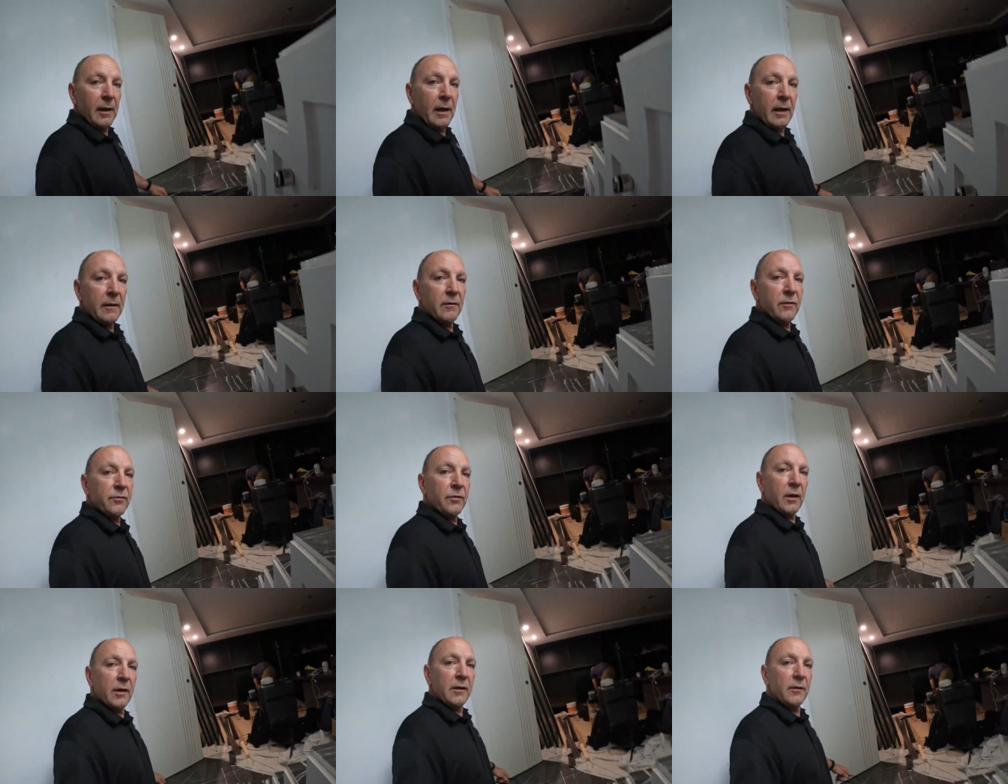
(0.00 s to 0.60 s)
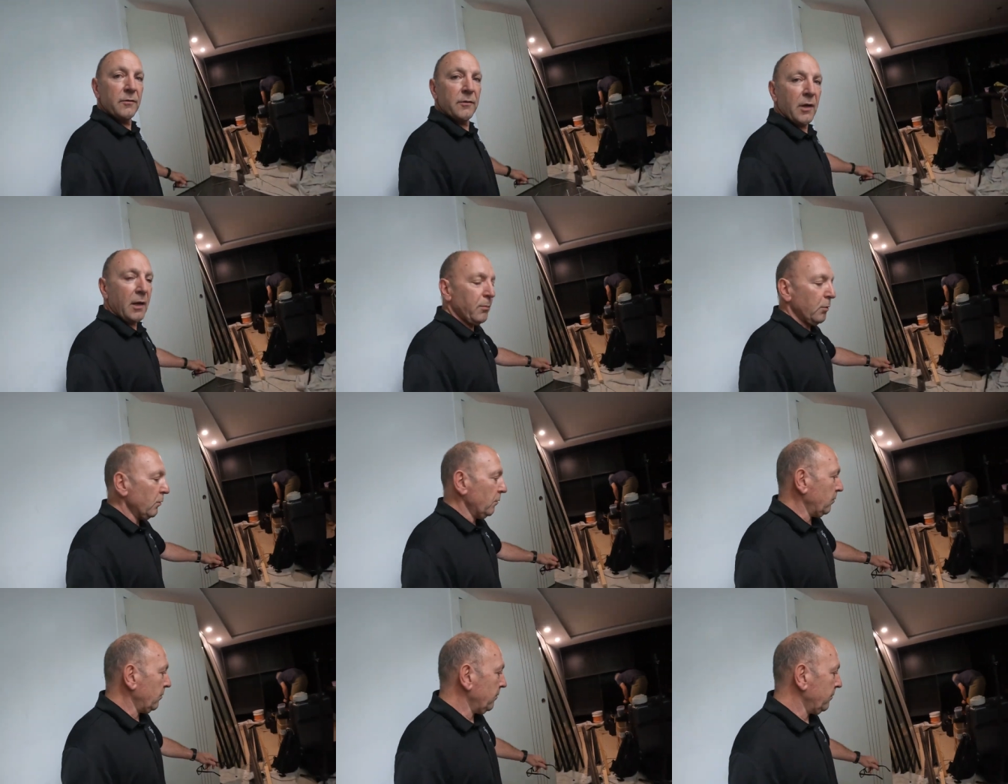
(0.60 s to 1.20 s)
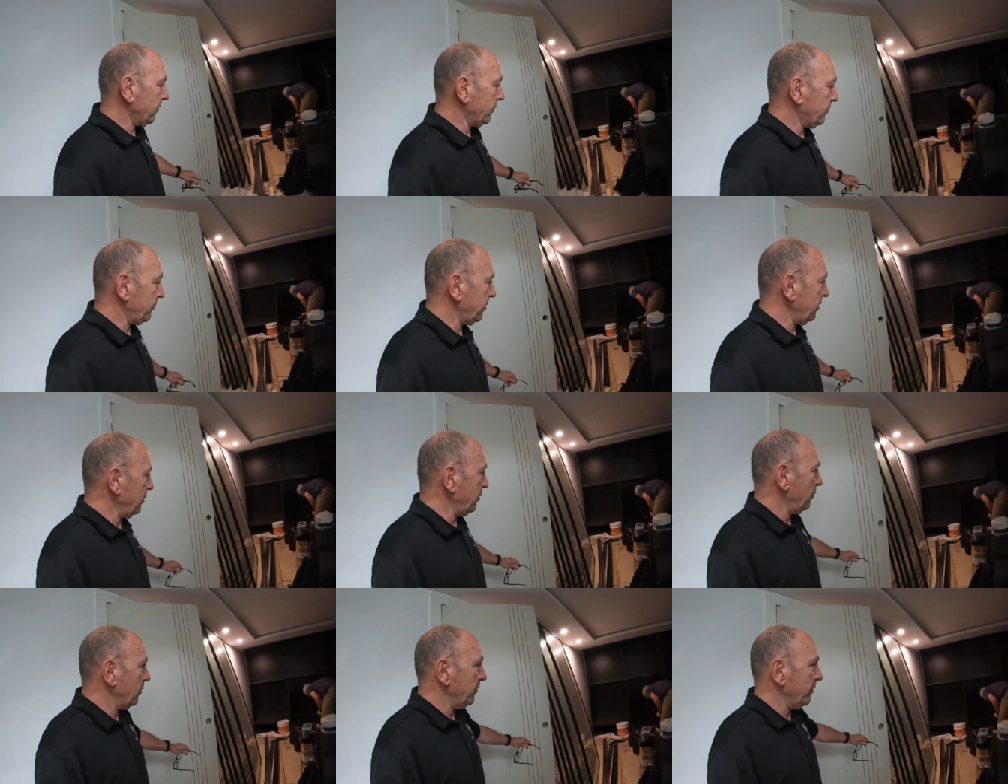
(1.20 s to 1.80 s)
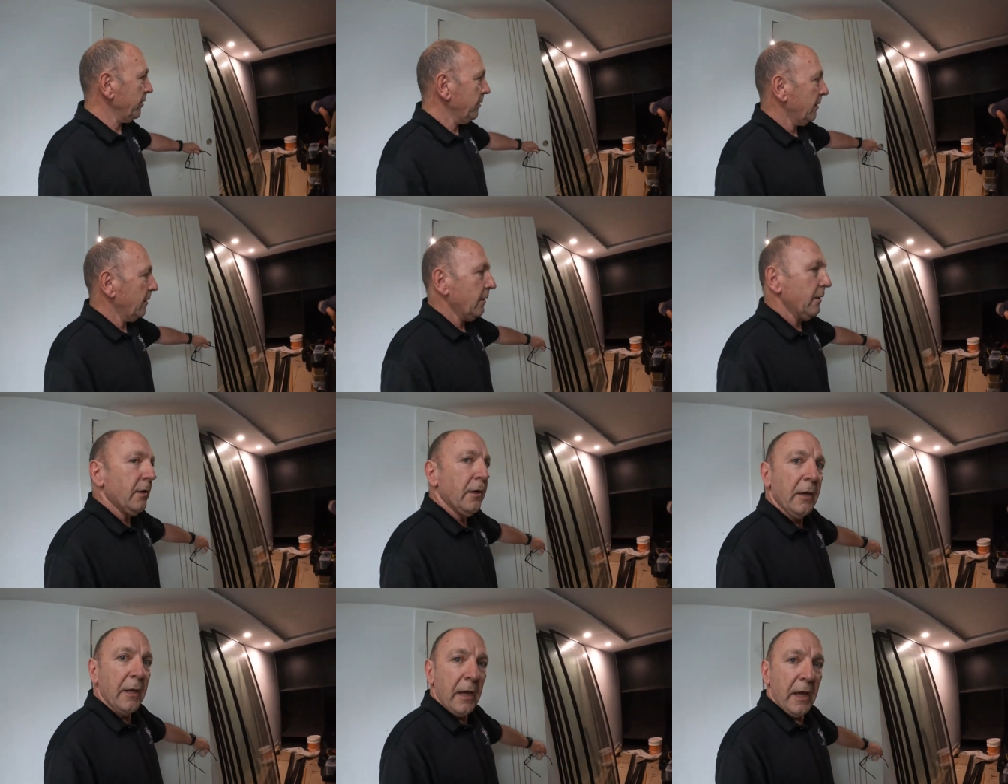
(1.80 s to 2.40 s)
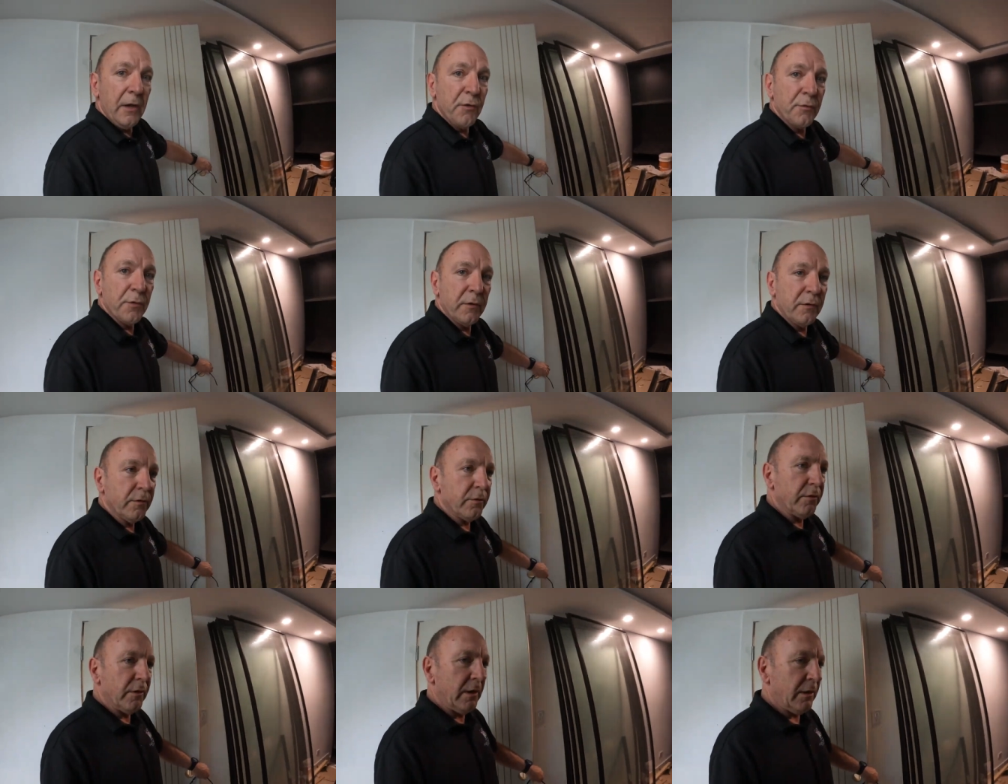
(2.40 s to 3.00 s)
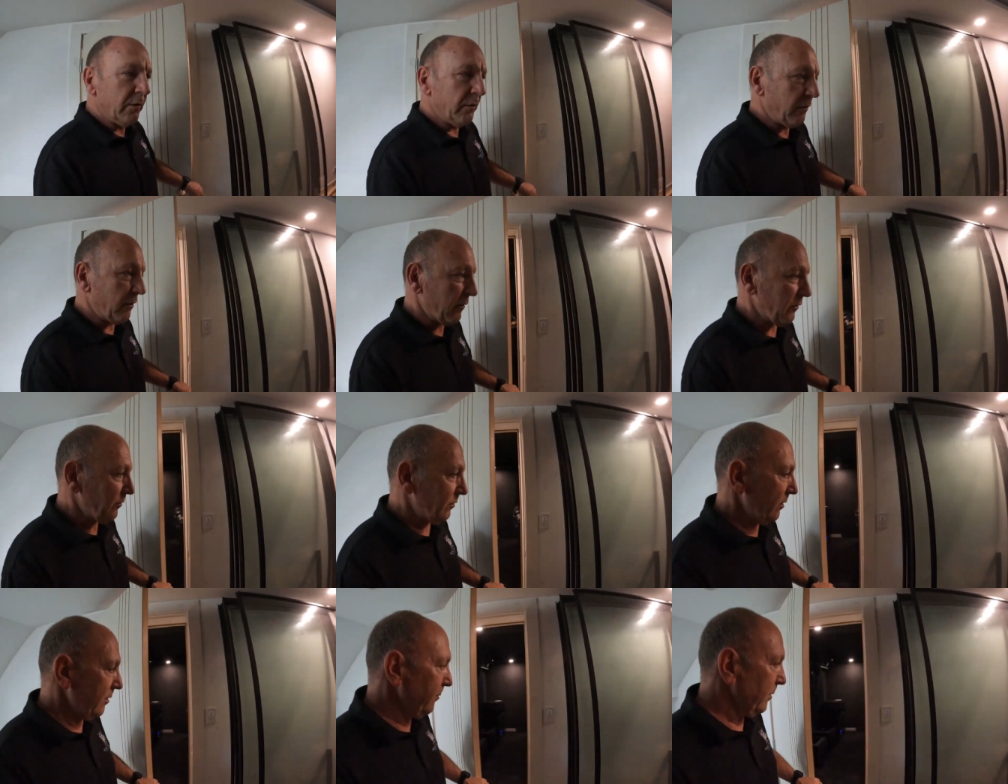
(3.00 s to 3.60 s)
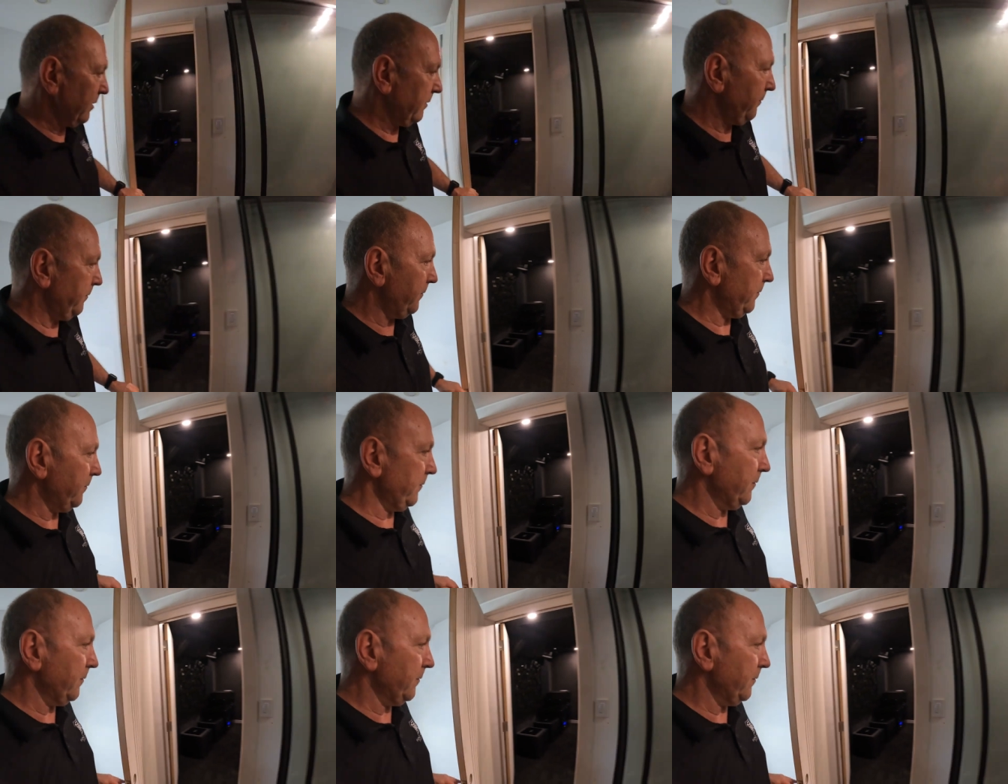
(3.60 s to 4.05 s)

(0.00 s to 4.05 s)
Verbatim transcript: And there's a double sealed entrance into the cinema.